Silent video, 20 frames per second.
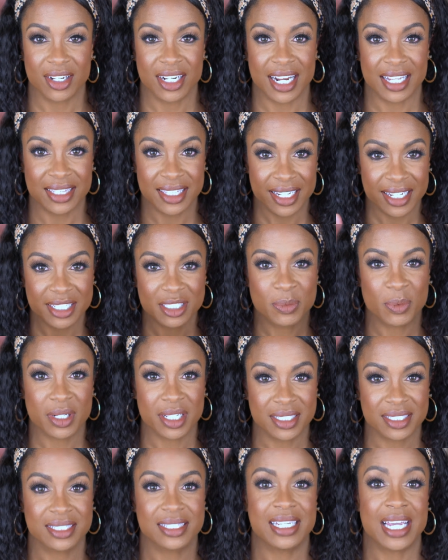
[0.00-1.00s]
And I think it's
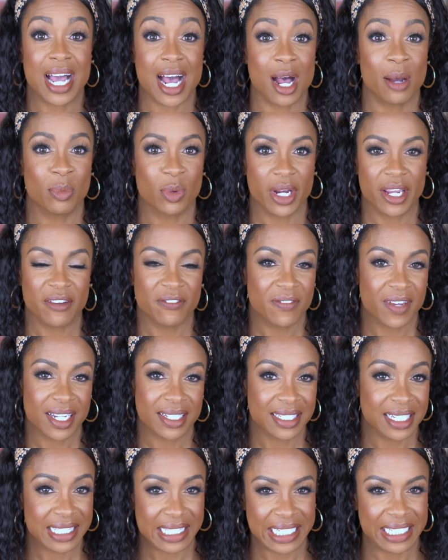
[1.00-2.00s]
because of the ombre effect
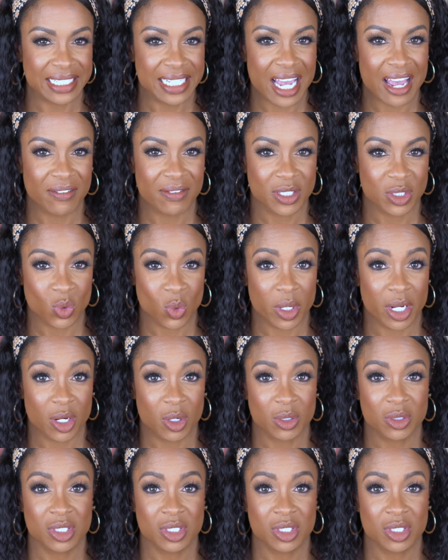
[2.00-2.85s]
that these have as well.